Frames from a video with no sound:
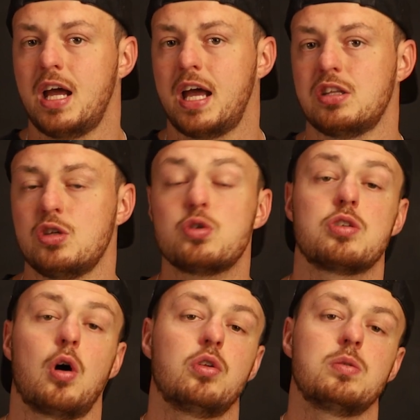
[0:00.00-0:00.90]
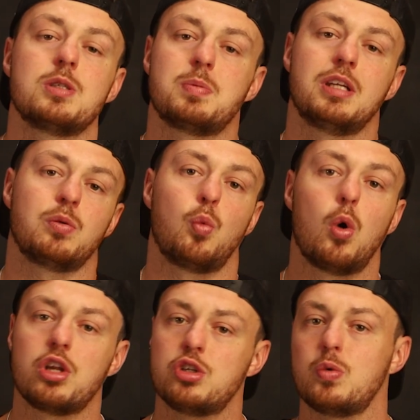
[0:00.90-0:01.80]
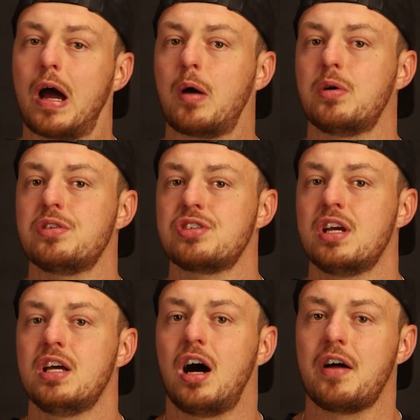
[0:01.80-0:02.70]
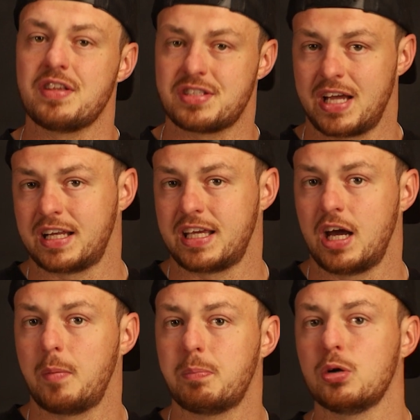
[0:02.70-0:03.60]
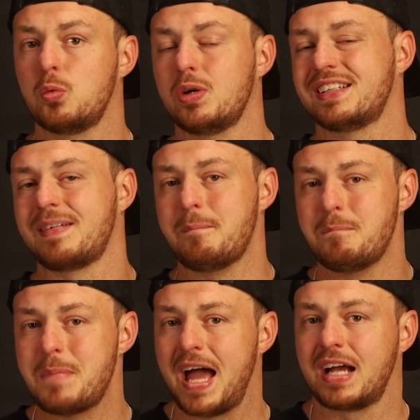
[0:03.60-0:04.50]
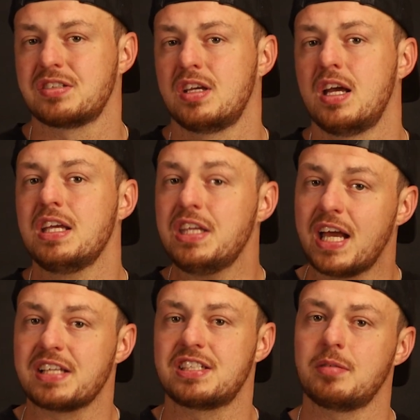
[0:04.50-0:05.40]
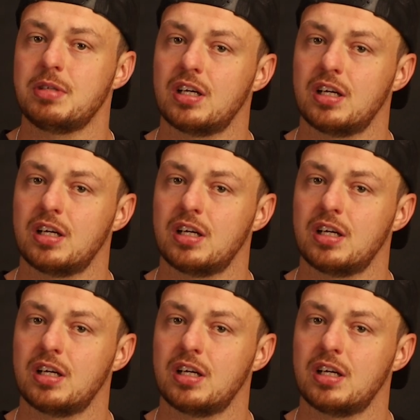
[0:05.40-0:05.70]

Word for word: and you should only be spending one to two hours on this ad account per week max. Yes, it can be